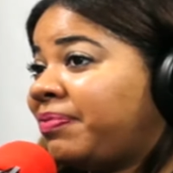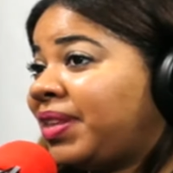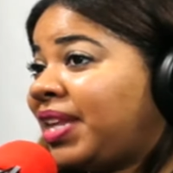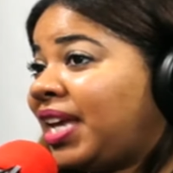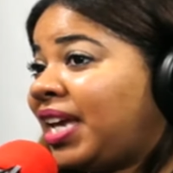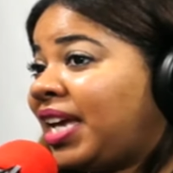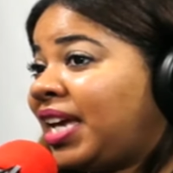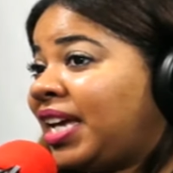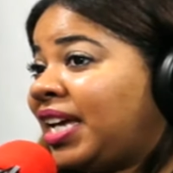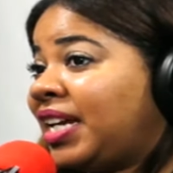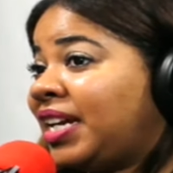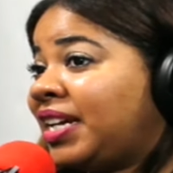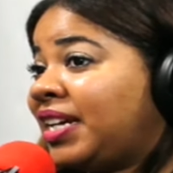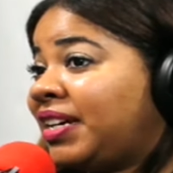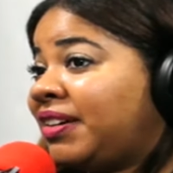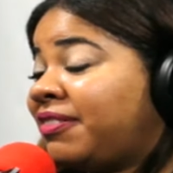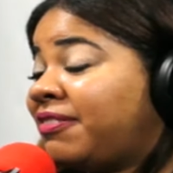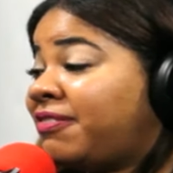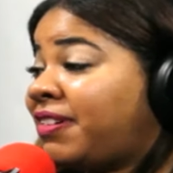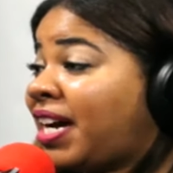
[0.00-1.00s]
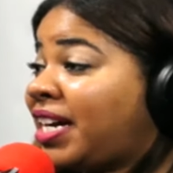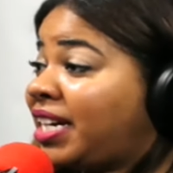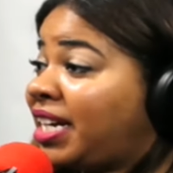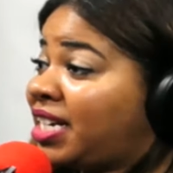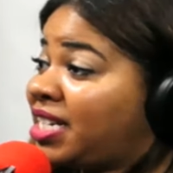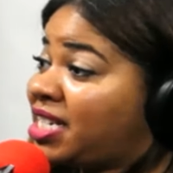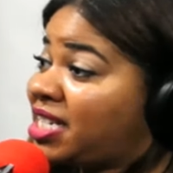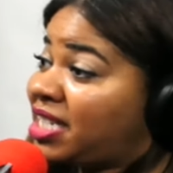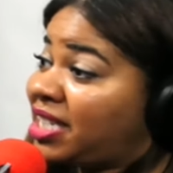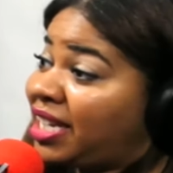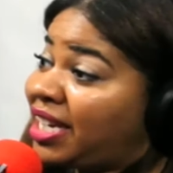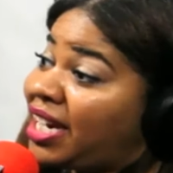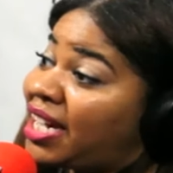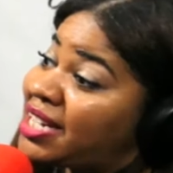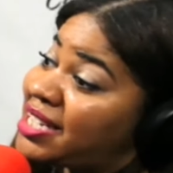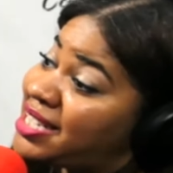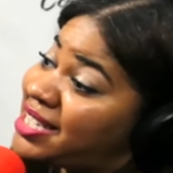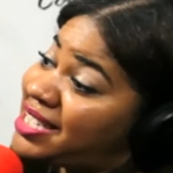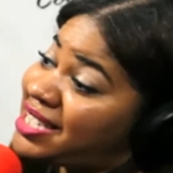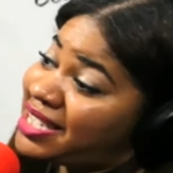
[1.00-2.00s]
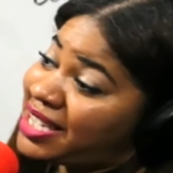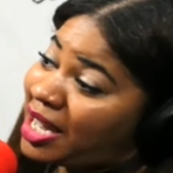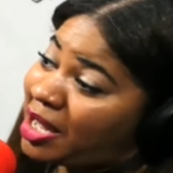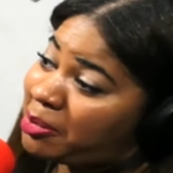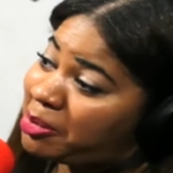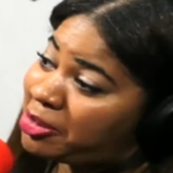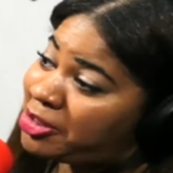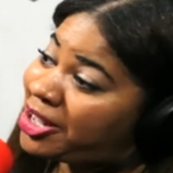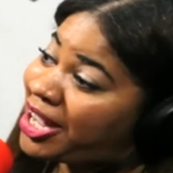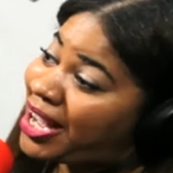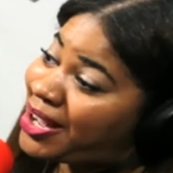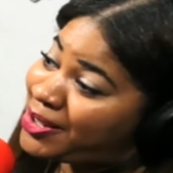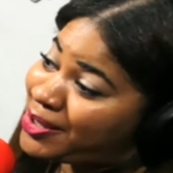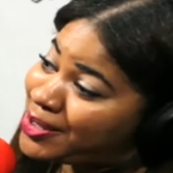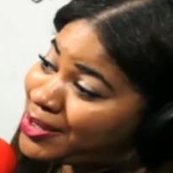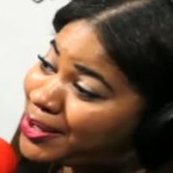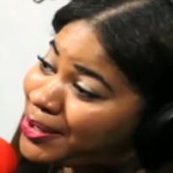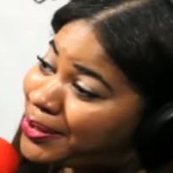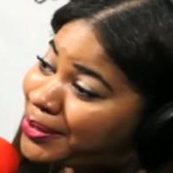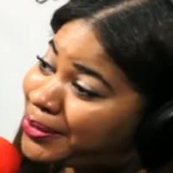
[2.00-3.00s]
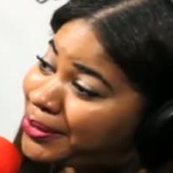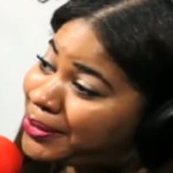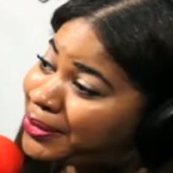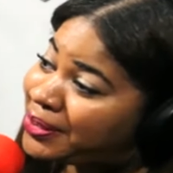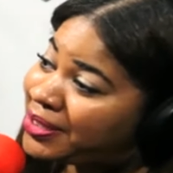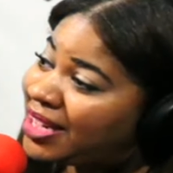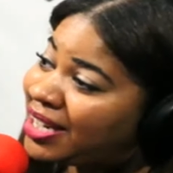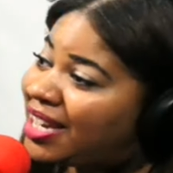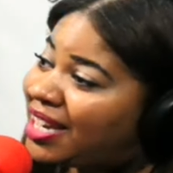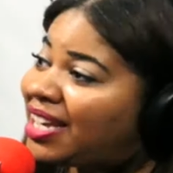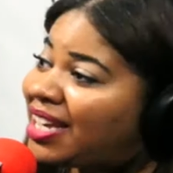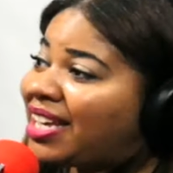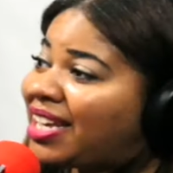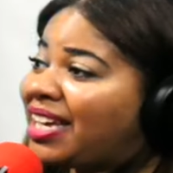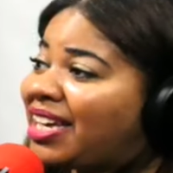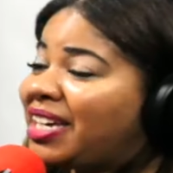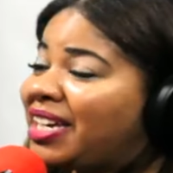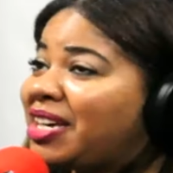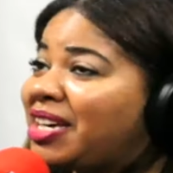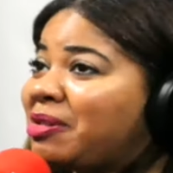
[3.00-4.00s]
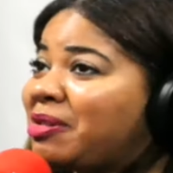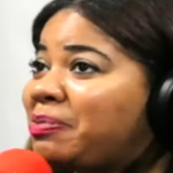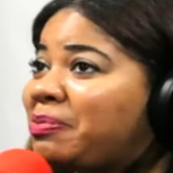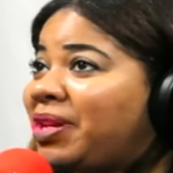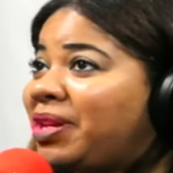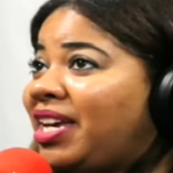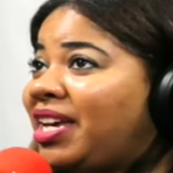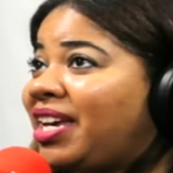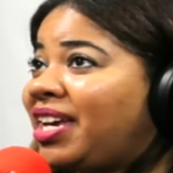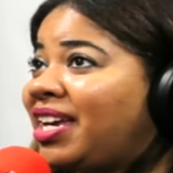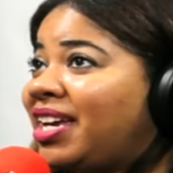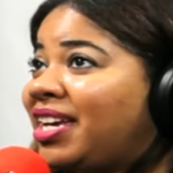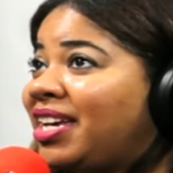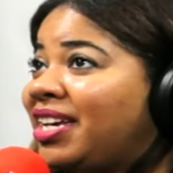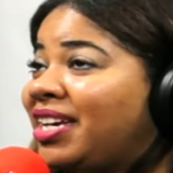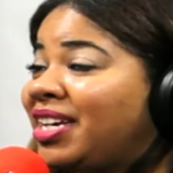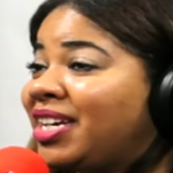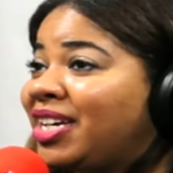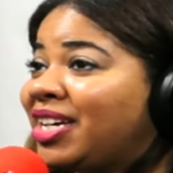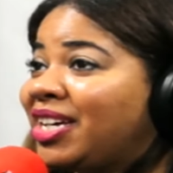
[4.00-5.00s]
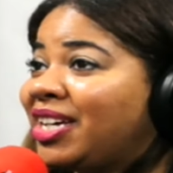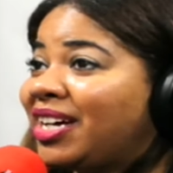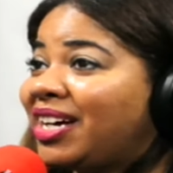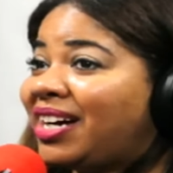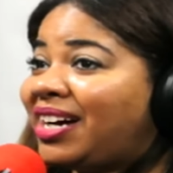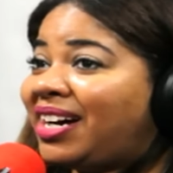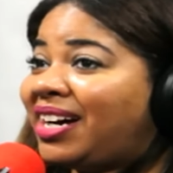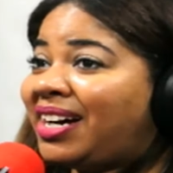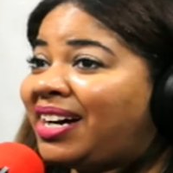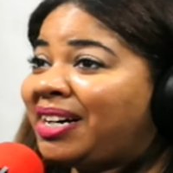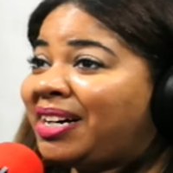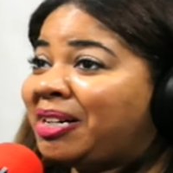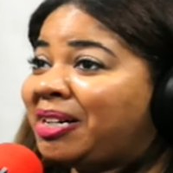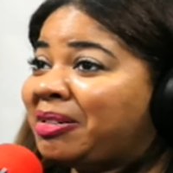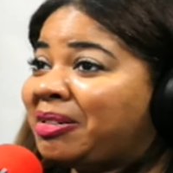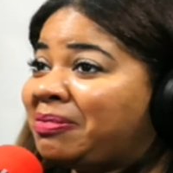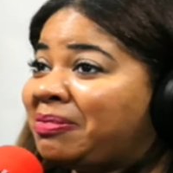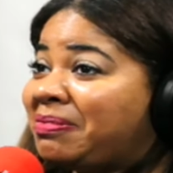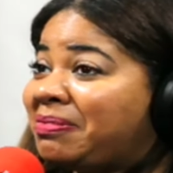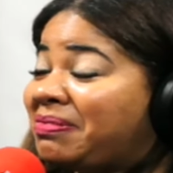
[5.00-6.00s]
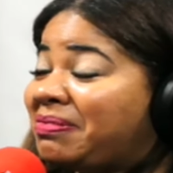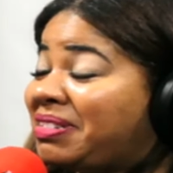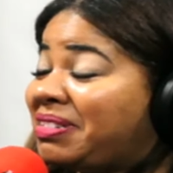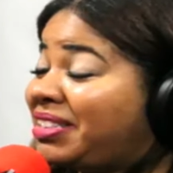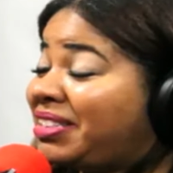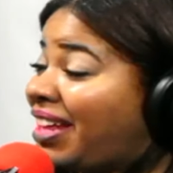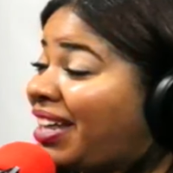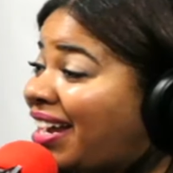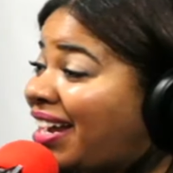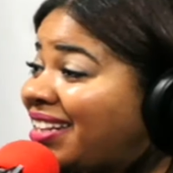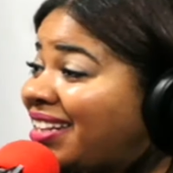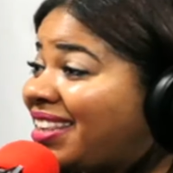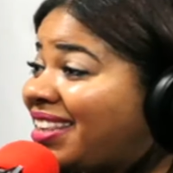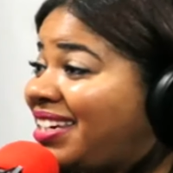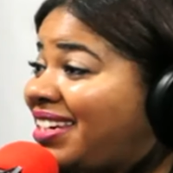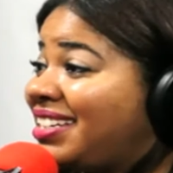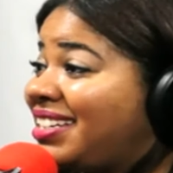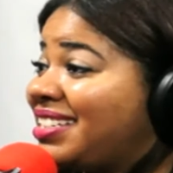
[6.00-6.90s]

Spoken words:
in a financially unstable household. It could be a lot of things.